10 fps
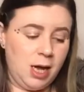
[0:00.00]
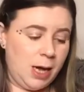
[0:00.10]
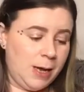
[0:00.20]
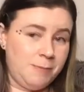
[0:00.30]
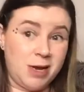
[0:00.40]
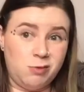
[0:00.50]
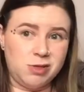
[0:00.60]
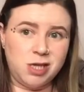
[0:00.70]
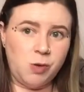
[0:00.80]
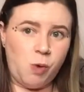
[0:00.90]
um, and I will
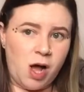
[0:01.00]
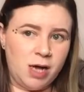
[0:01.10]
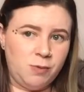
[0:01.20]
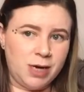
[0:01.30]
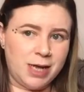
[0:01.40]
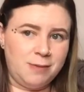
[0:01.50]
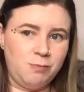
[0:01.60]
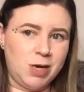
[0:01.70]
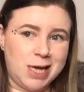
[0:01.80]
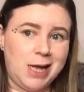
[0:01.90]
tell you why when I
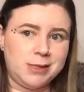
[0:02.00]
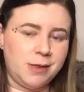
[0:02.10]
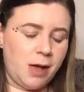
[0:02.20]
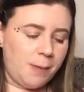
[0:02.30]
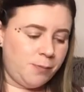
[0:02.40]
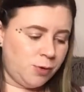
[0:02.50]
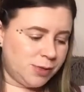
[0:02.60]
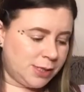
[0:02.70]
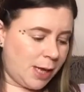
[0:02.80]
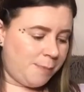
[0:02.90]
when I get to that.
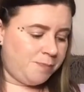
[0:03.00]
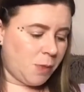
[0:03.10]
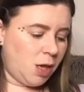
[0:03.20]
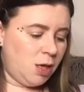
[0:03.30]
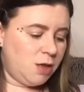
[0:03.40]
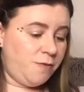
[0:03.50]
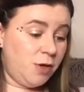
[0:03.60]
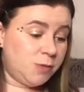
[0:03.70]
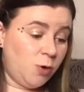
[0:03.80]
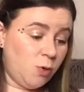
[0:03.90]
But um, the
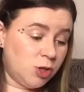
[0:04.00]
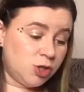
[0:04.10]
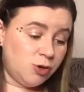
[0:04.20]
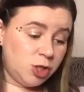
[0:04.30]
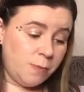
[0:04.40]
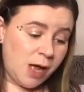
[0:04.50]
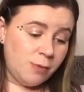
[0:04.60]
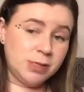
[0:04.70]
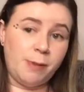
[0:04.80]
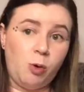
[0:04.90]
first book I want to talk to you about
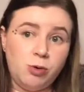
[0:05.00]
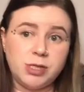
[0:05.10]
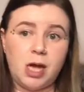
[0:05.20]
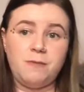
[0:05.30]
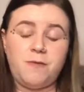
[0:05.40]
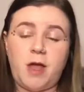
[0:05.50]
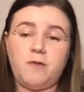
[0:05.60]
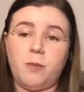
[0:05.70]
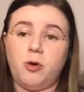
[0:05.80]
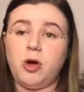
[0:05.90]
is my all-time
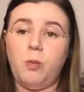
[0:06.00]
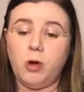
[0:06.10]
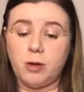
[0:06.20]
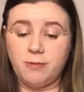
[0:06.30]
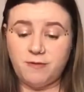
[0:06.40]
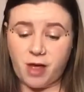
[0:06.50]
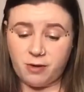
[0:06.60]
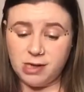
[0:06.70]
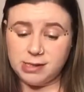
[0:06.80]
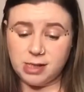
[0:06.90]
favourite book on working with
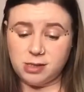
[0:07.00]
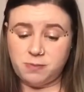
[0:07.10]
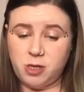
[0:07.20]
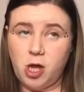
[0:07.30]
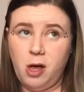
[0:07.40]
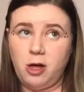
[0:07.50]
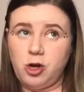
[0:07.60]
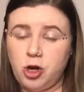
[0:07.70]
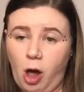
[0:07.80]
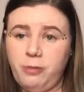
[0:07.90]
fairies. There's been
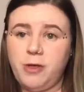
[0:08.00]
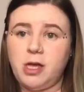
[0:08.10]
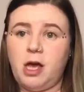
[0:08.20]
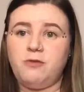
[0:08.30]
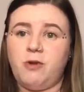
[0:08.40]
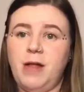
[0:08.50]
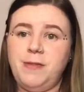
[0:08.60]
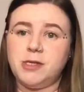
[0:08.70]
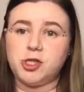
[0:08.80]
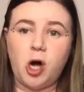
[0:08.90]
nothing I've read
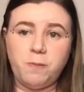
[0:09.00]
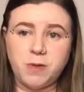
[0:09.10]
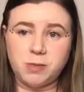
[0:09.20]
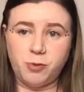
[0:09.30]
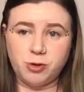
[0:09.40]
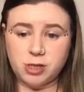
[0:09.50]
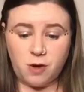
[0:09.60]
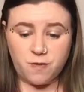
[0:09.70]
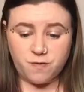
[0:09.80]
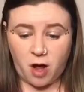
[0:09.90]
that's topped this book so
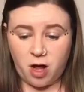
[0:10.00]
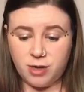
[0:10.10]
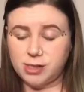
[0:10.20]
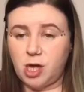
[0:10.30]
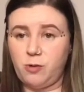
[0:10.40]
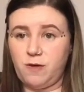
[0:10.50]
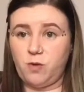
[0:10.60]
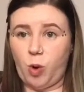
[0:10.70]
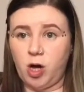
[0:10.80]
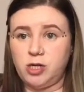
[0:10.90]
far. So if you
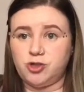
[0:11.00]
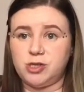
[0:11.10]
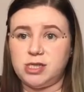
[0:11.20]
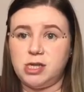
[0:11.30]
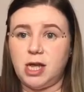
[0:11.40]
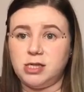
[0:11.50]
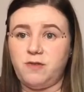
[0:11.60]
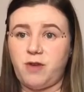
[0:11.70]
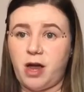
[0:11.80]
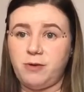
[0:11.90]
are interested in getting to
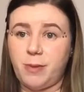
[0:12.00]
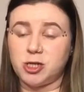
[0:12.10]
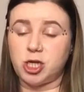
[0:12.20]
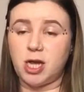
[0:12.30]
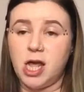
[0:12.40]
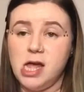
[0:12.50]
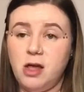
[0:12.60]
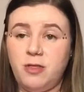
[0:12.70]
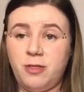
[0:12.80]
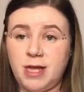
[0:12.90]
fairy magic,
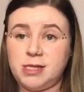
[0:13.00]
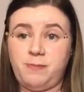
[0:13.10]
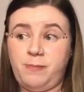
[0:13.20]
this